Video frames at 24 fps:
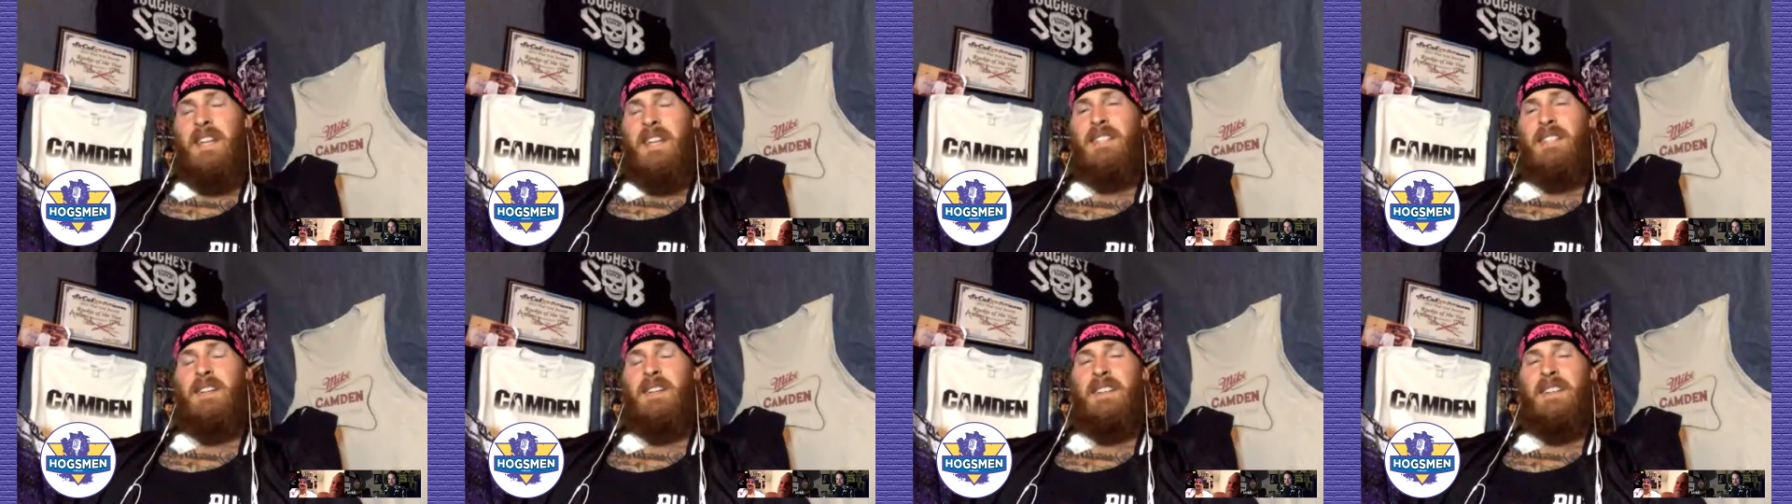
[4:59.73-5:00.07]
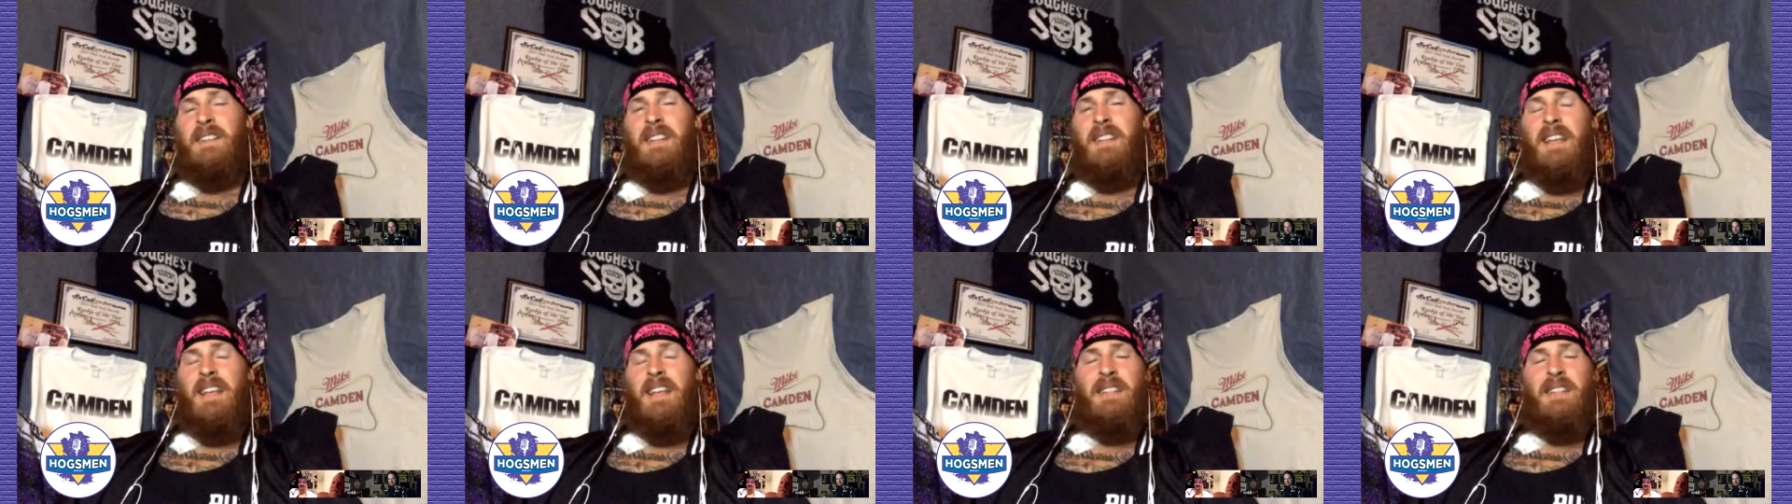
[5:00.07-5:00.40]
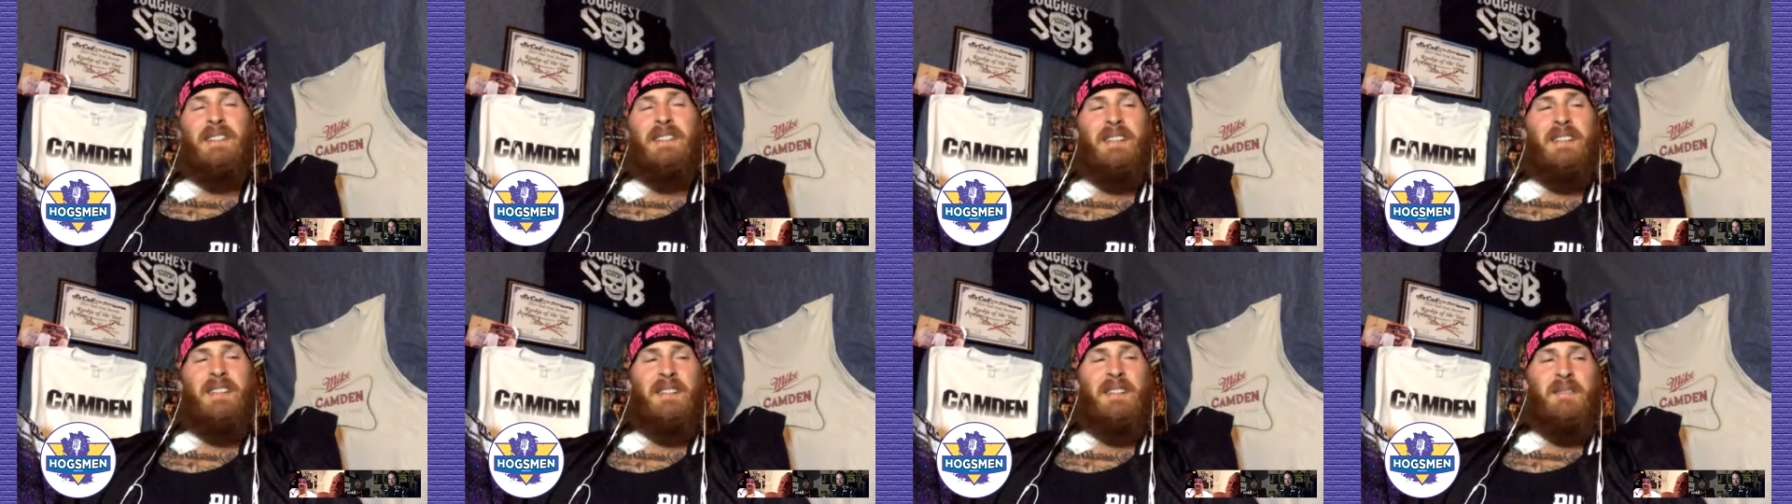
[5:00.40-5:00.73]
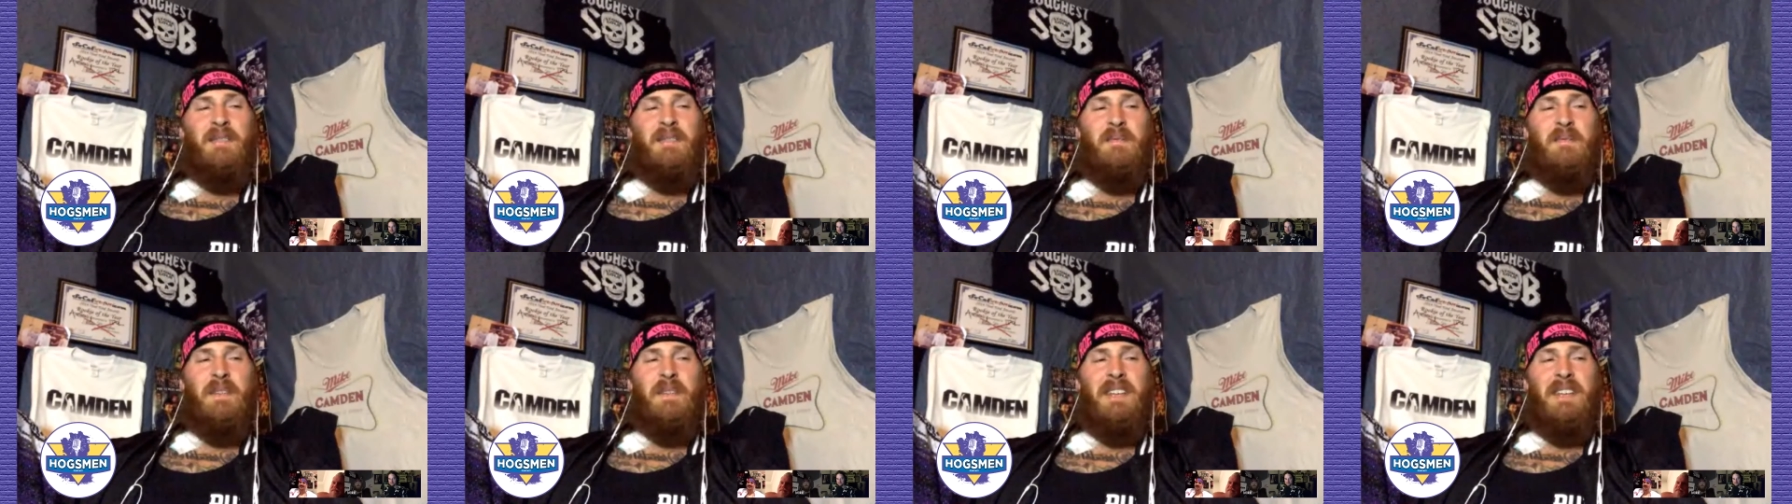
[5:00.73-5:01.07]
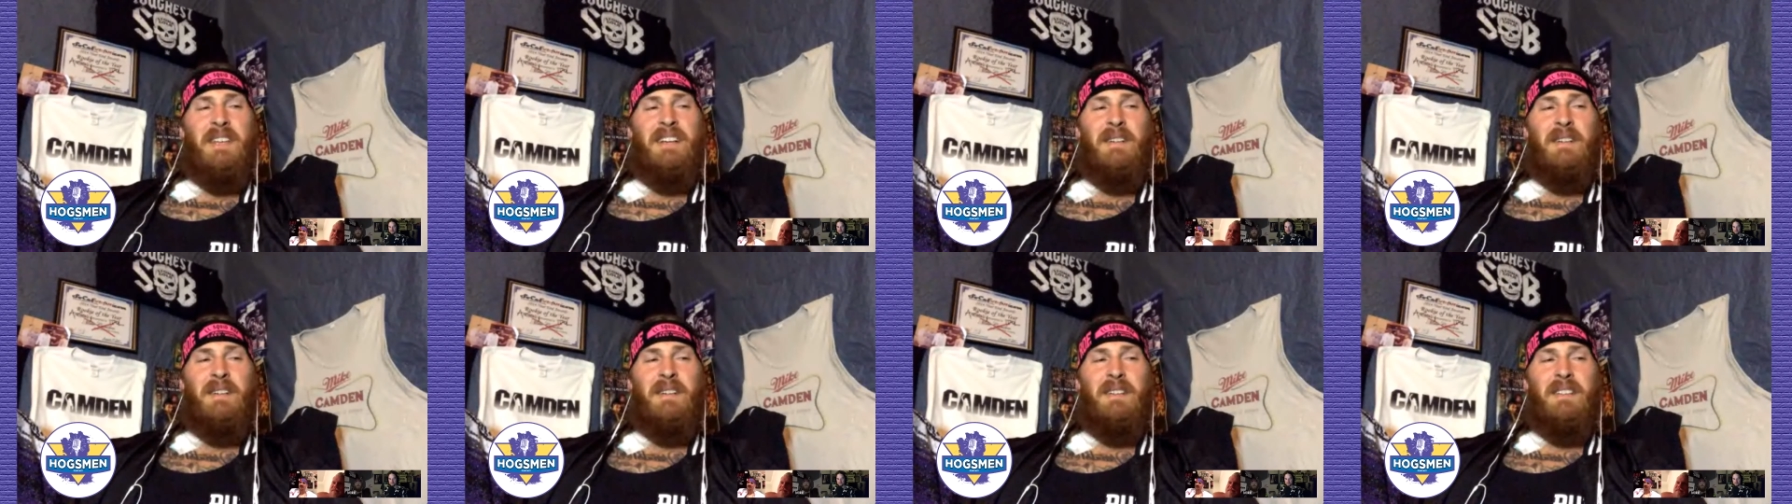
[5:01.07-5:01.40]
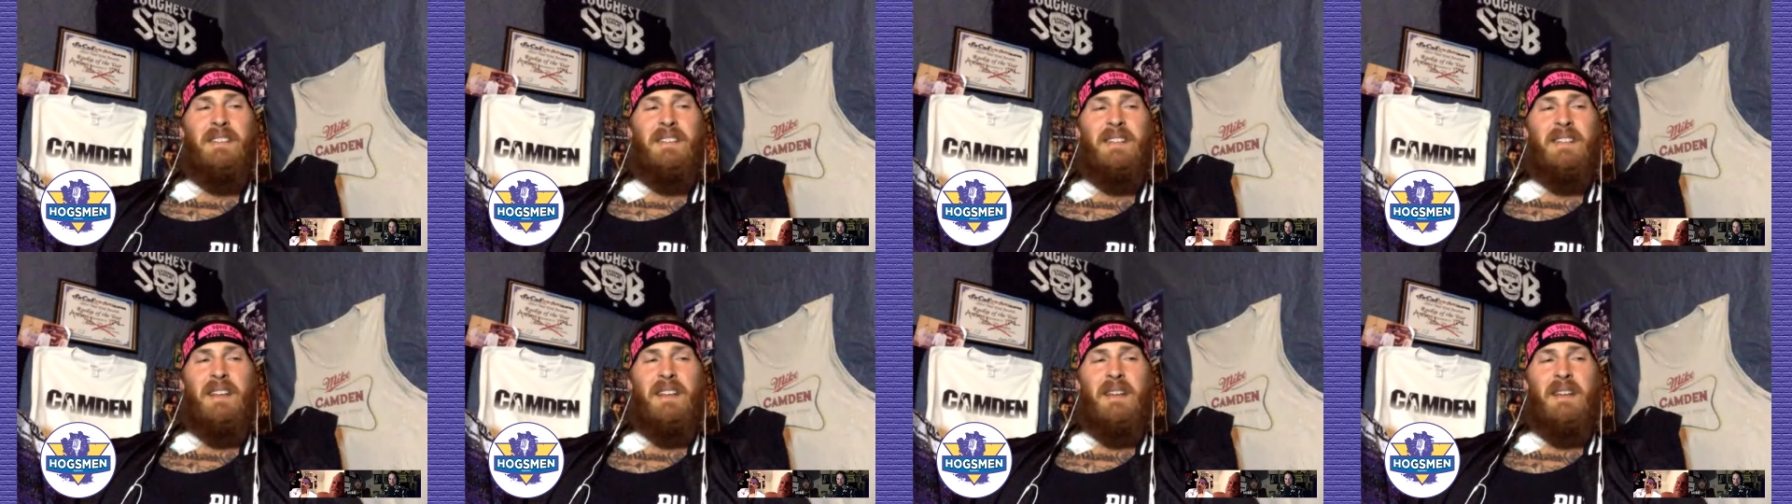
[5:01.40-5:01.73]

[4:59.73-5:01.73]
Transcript: Well, that's good. That we uh,